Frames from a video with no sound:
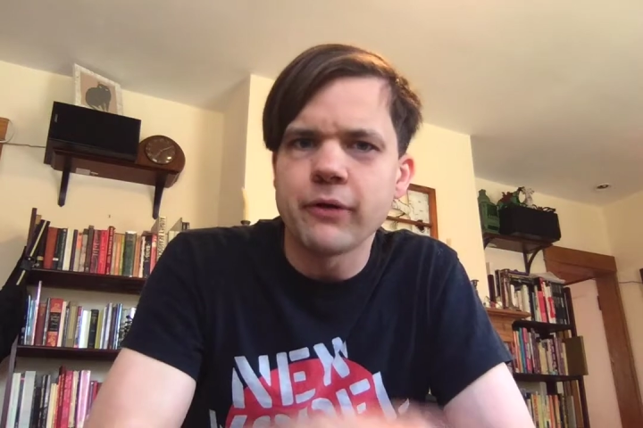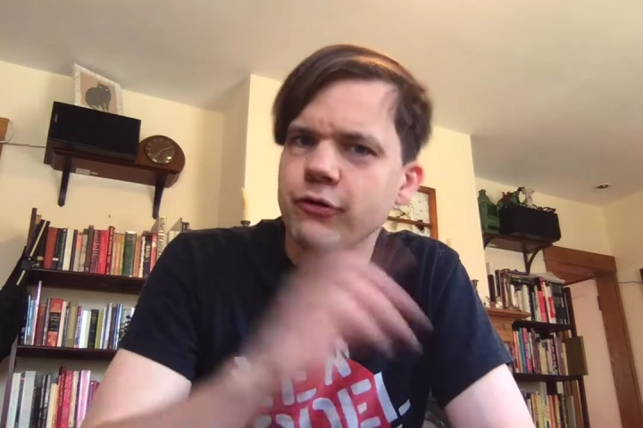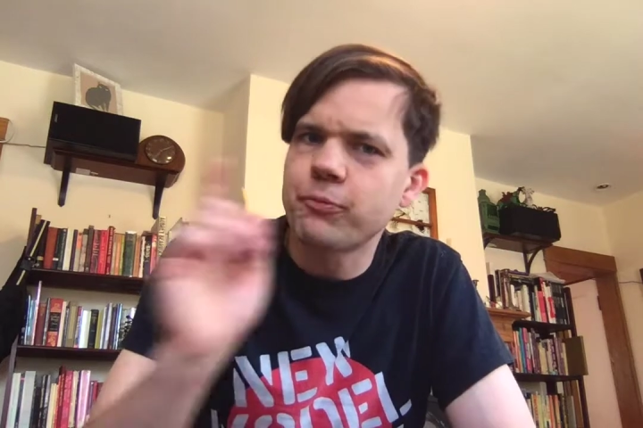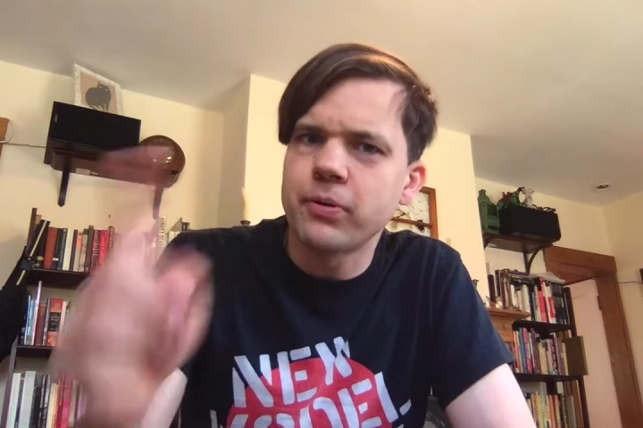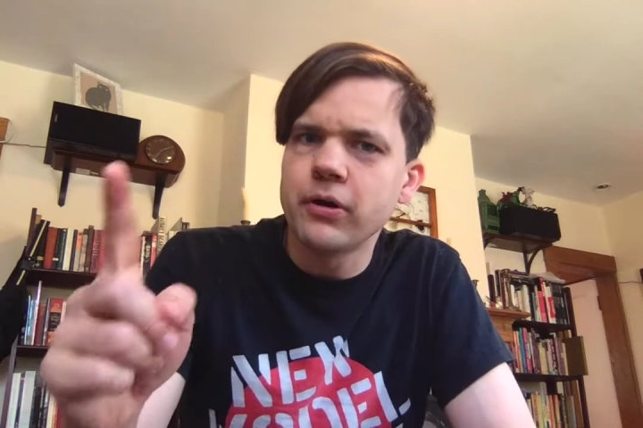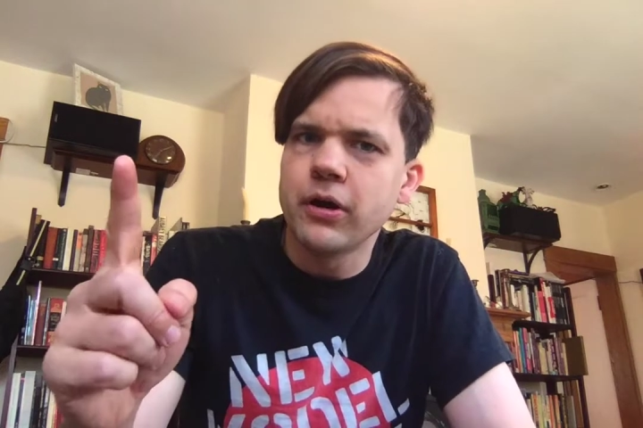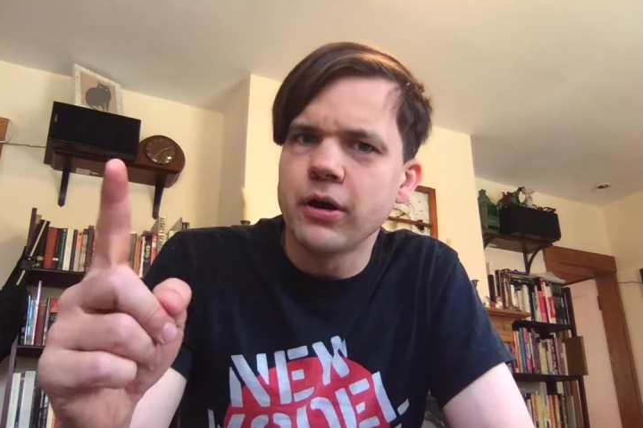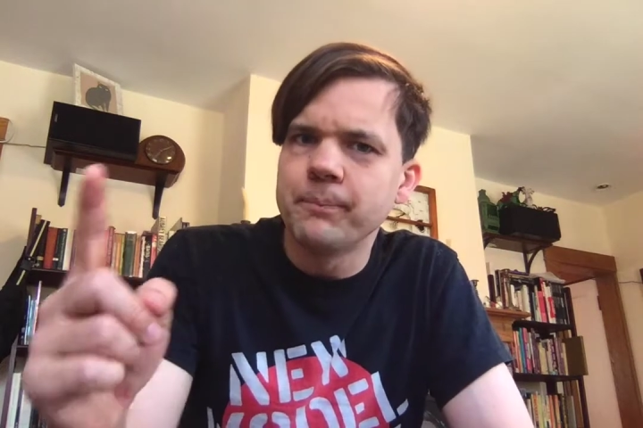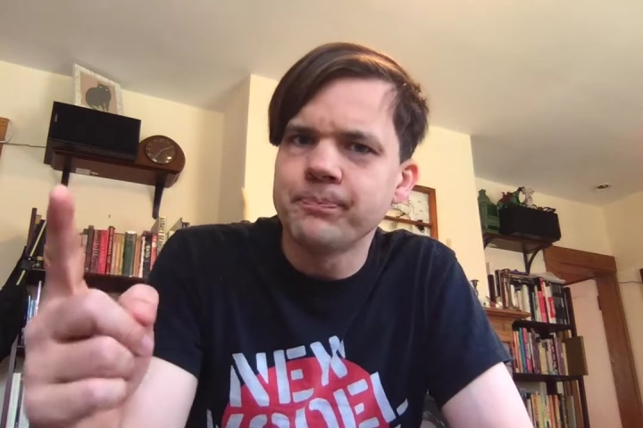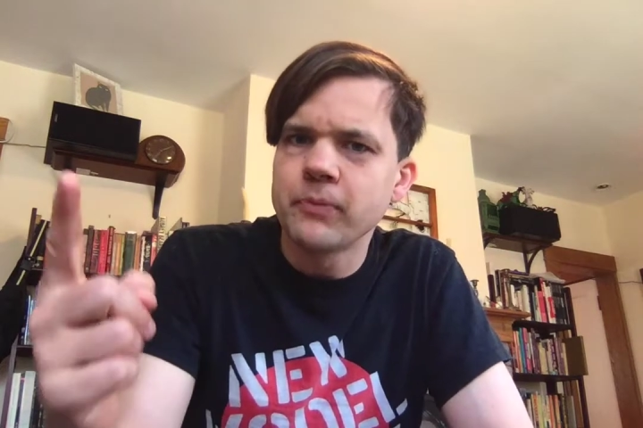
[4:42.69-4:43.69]
There's
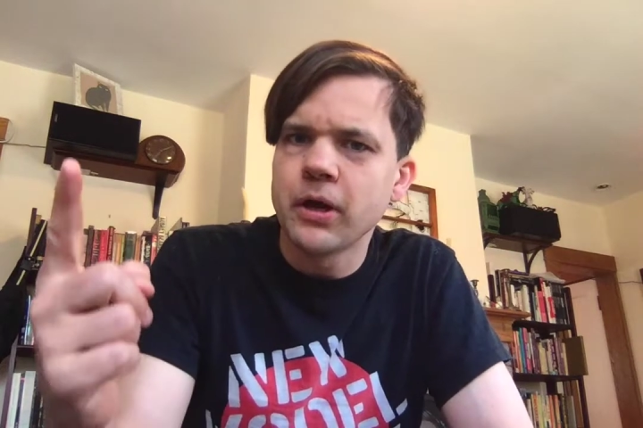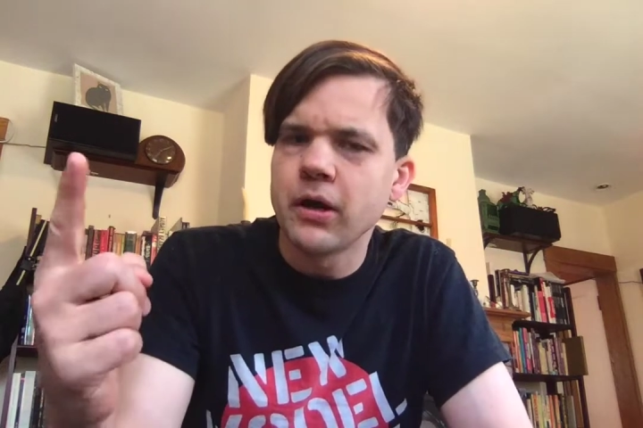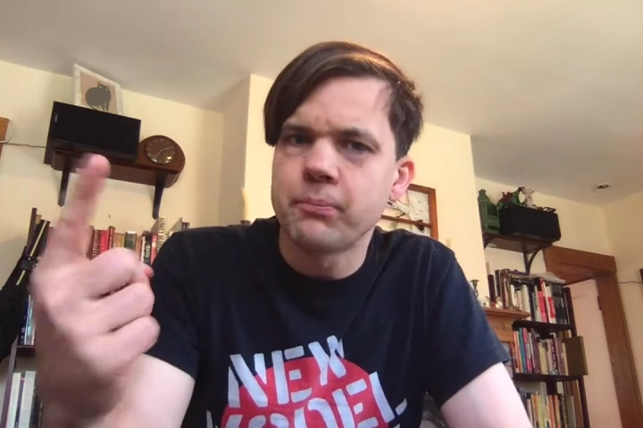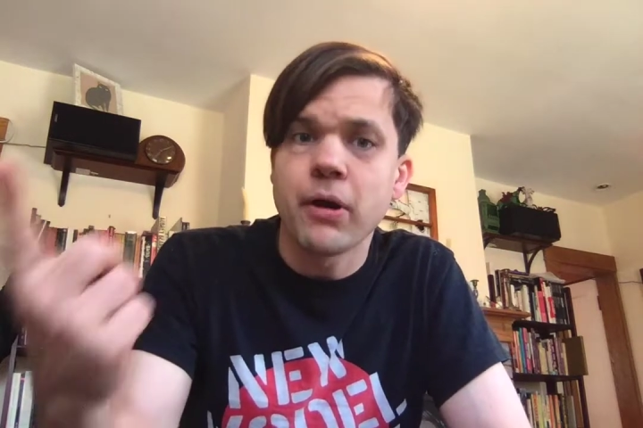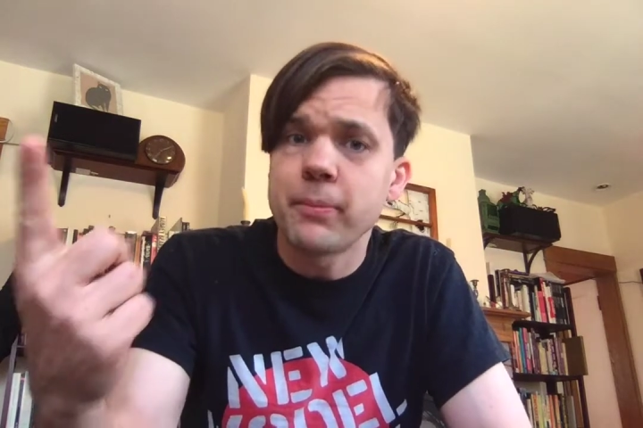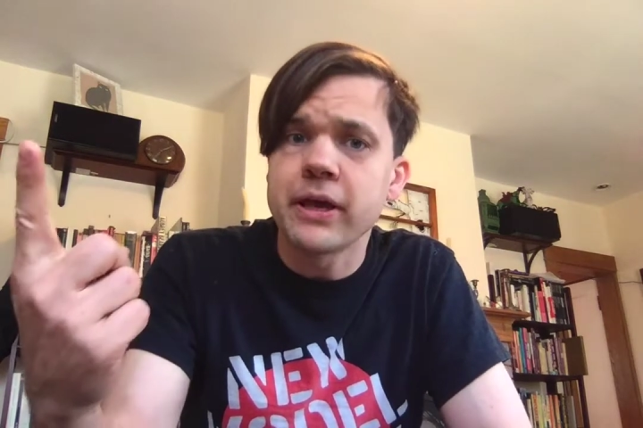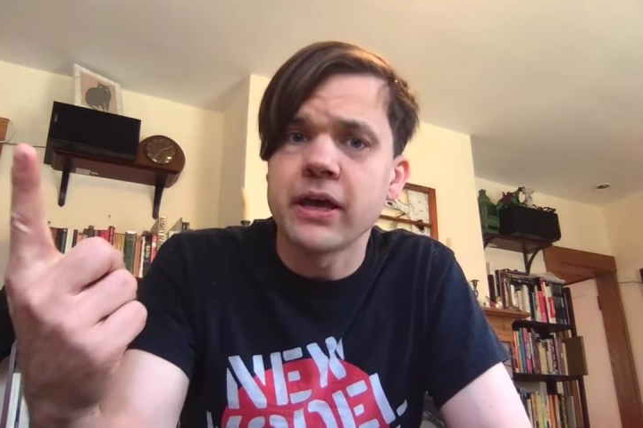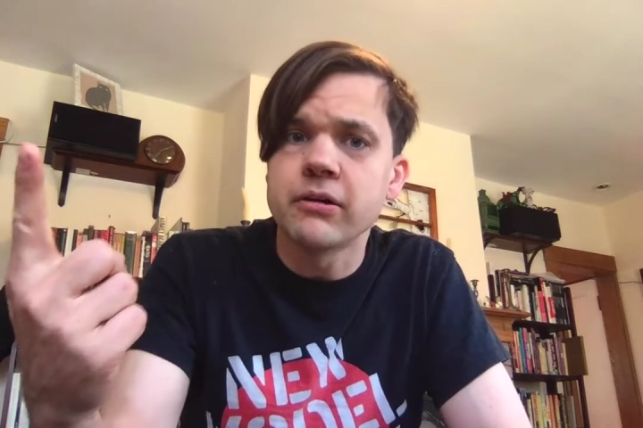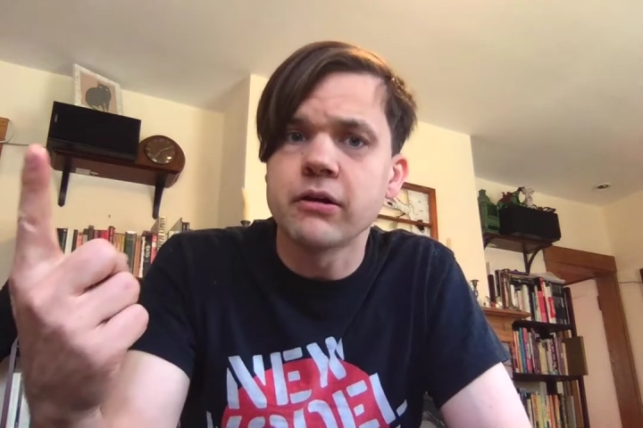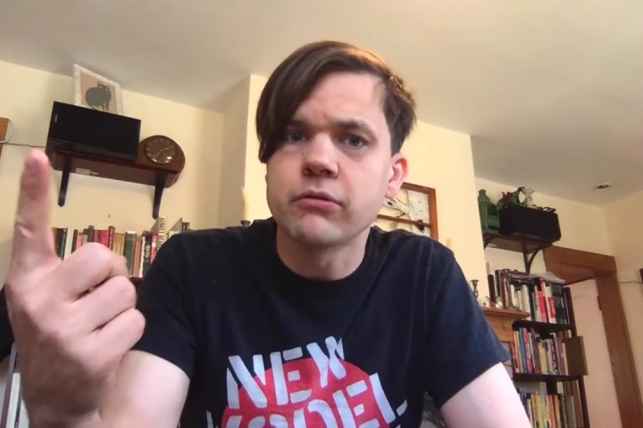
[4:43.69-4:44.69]

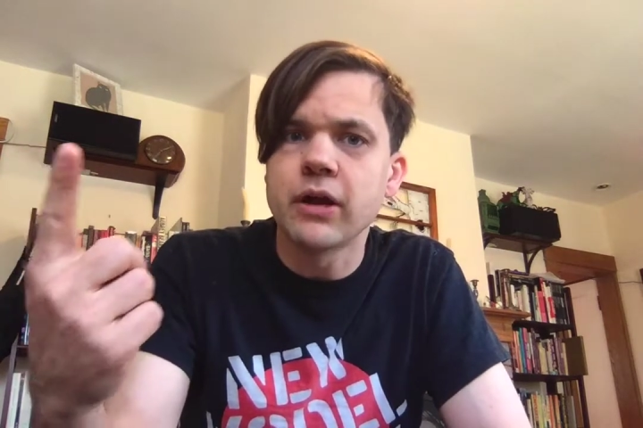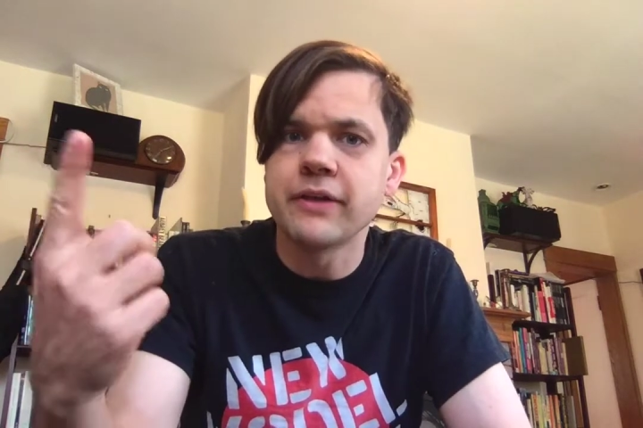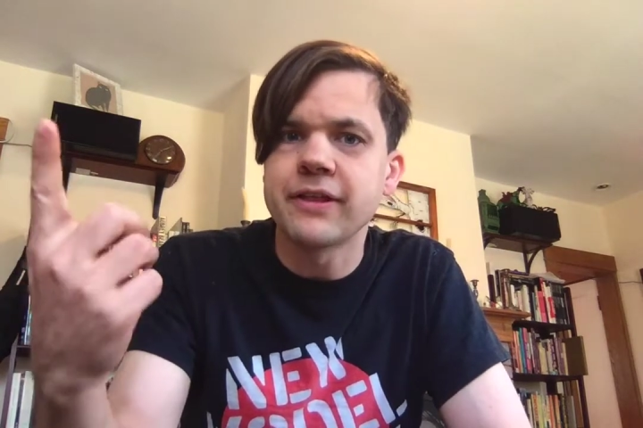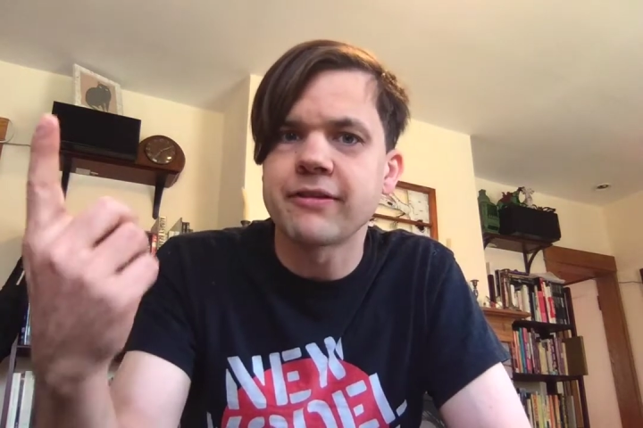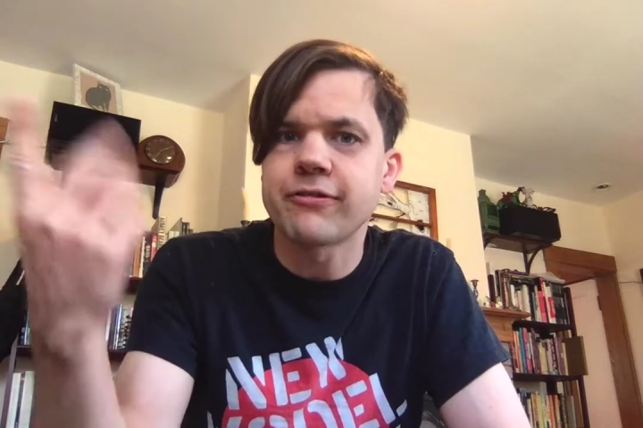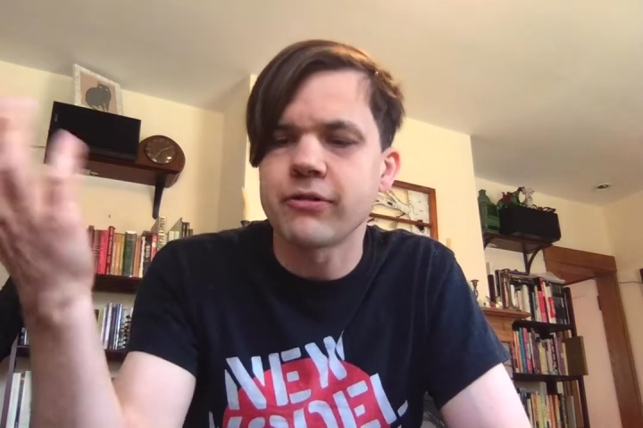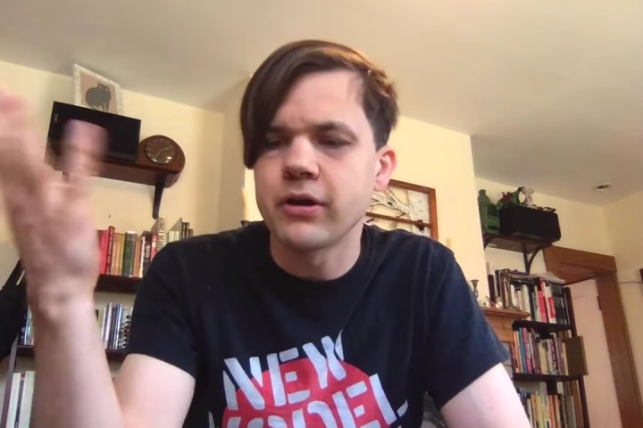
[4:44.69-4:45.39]
Propaganda, right? That's